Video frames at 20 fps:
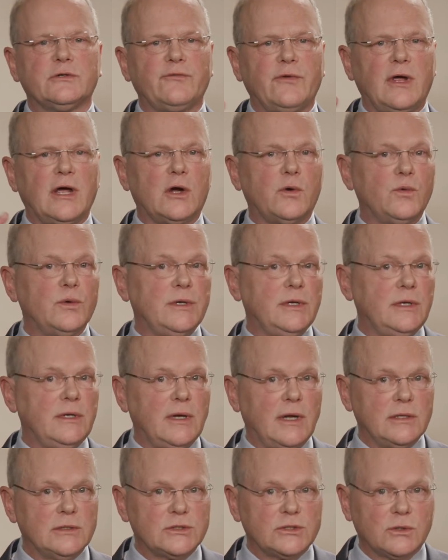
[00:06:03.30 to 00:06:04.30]
of
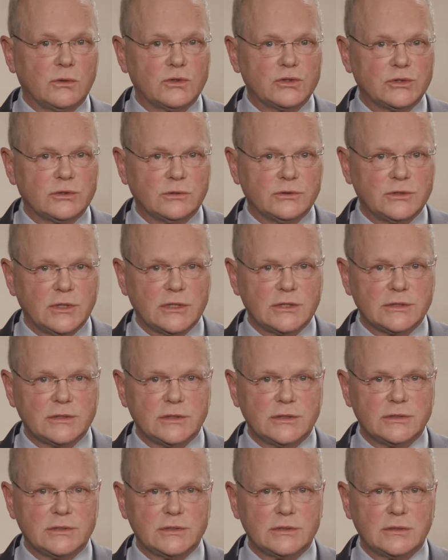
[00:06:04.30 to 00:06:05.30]
equity and social
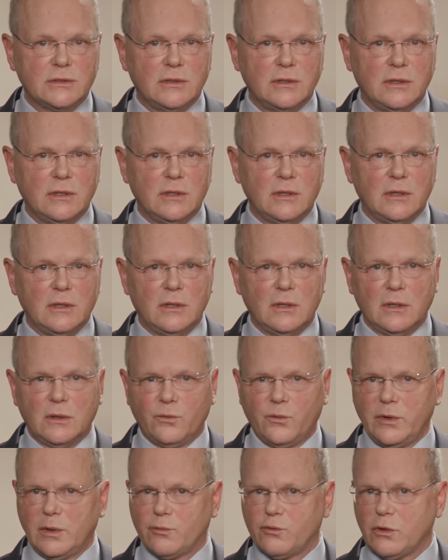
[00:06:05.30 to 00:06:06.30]
justice.
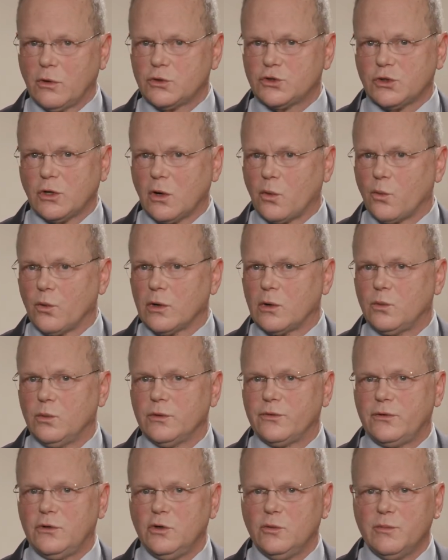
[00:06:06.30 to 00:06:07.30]
We approach our work
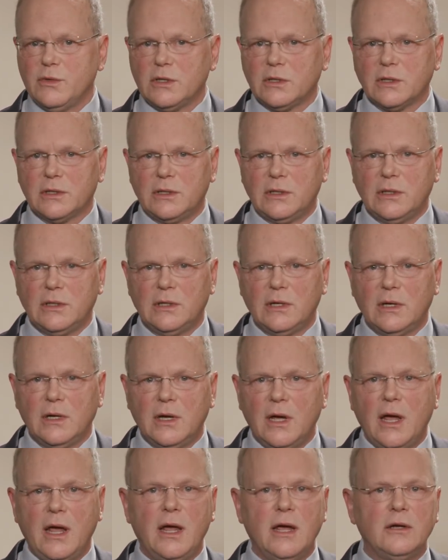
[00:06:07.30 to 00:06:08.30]
with humility
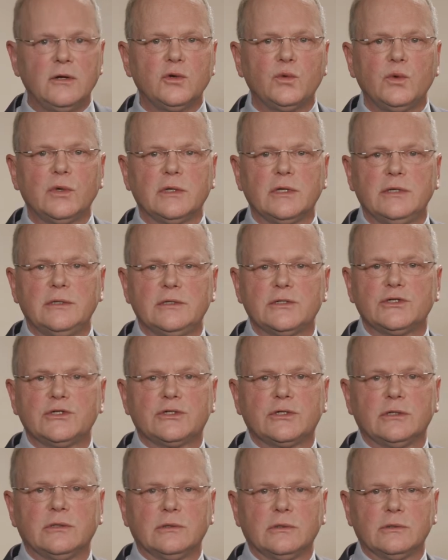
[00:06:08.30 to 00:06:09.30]
and a willingness
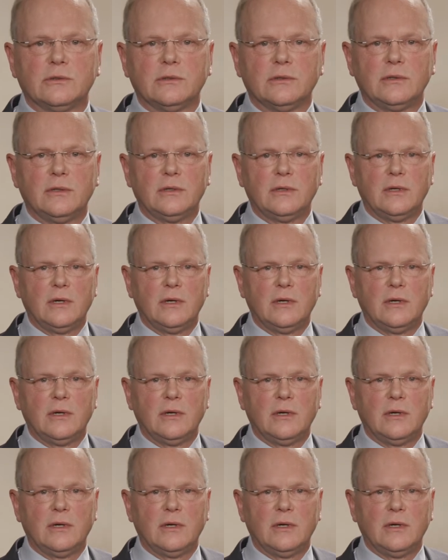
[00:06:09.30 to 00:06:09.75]
to learn.